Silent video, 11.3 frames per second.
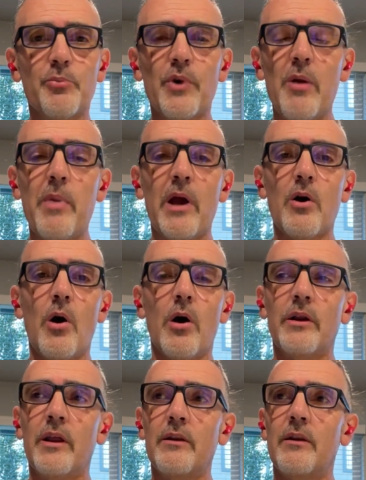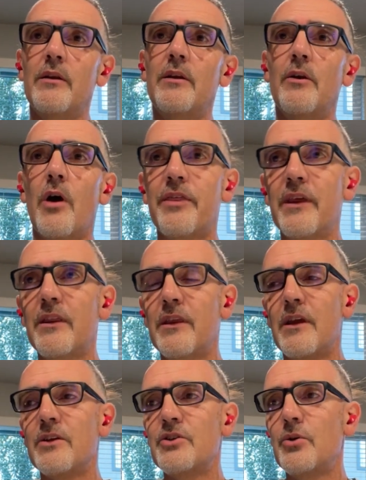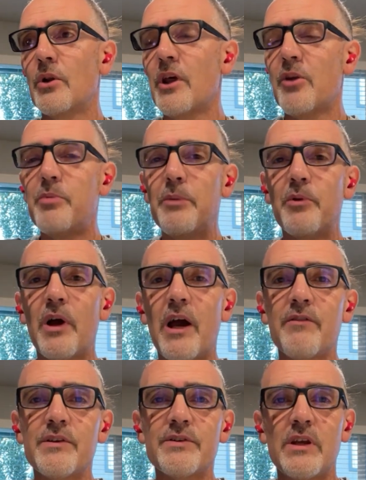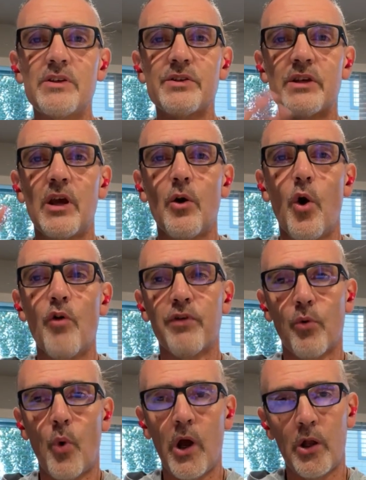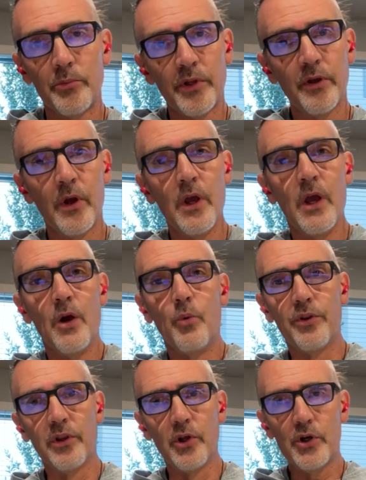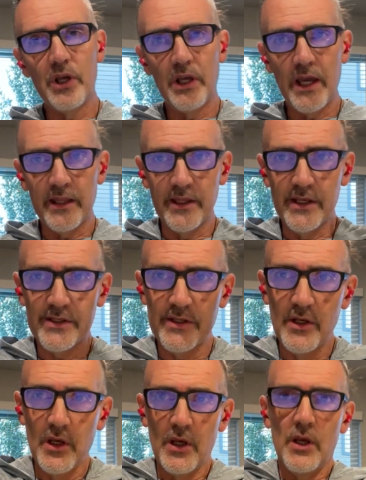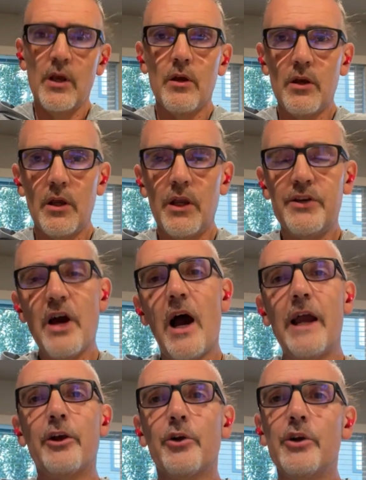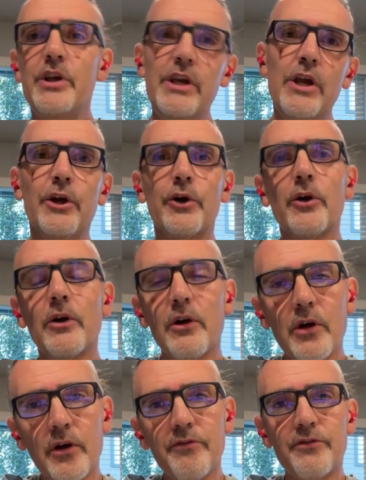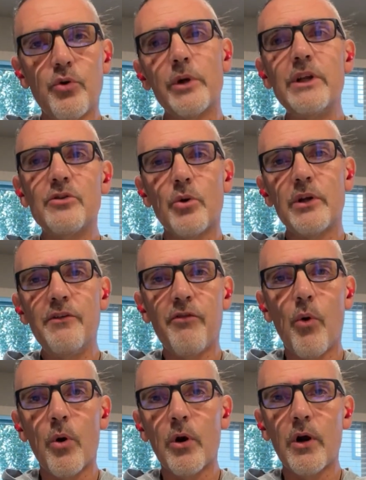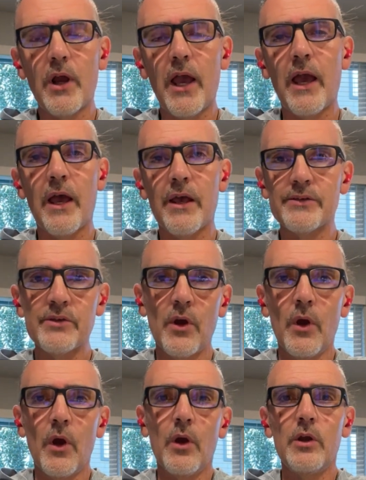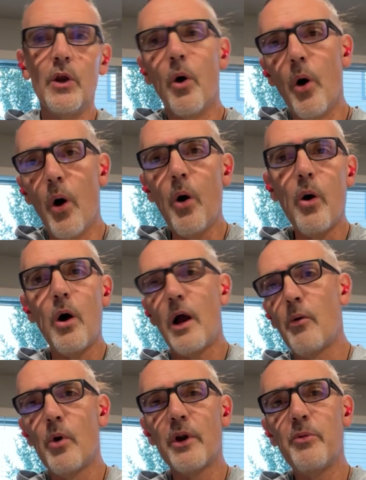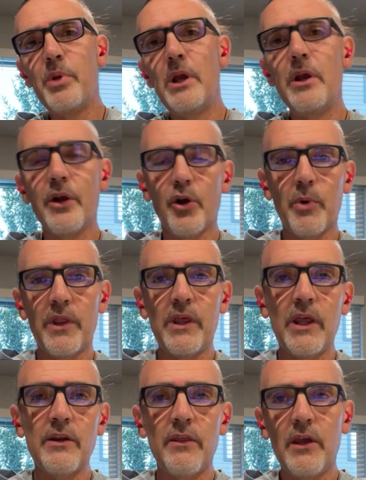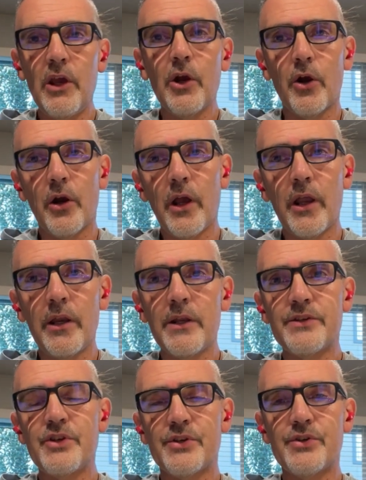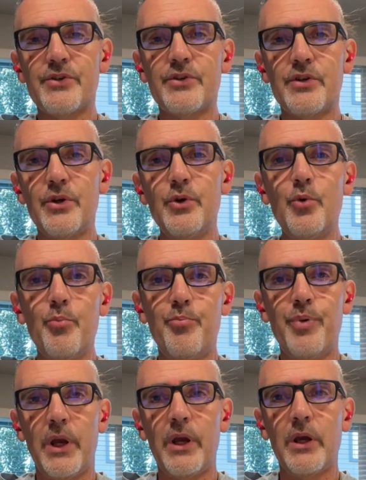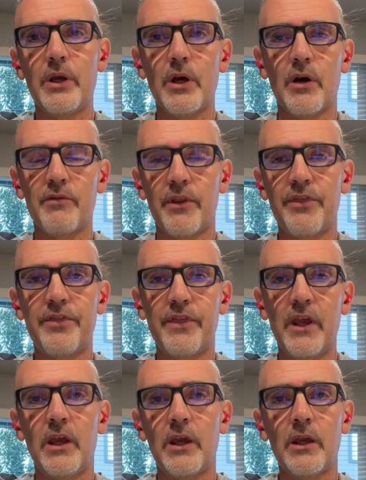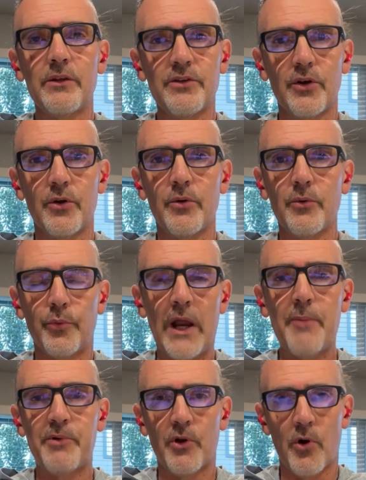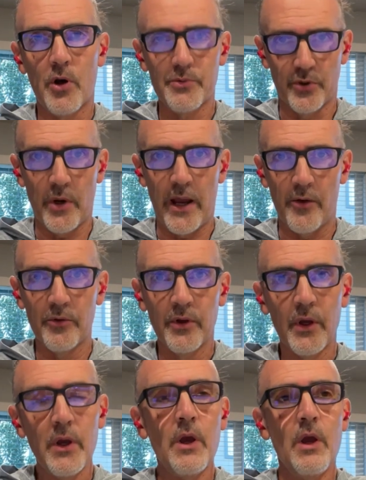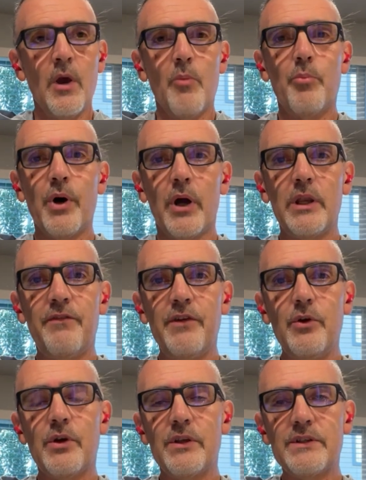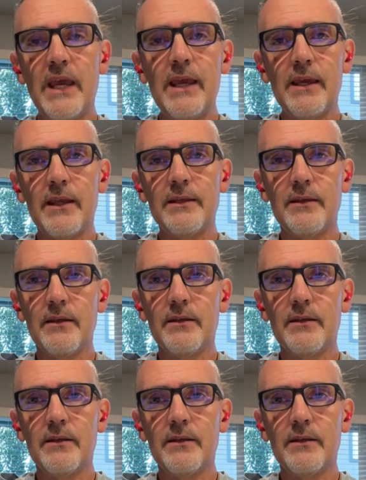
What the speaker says: jump right back on. And, I think the issue a lot of people have is they just get overwhelmed with looking at this entire year of 2024 as, I want to be here by the end of the year. And it's just too big of a thing to wrap your arms around. But if you can take it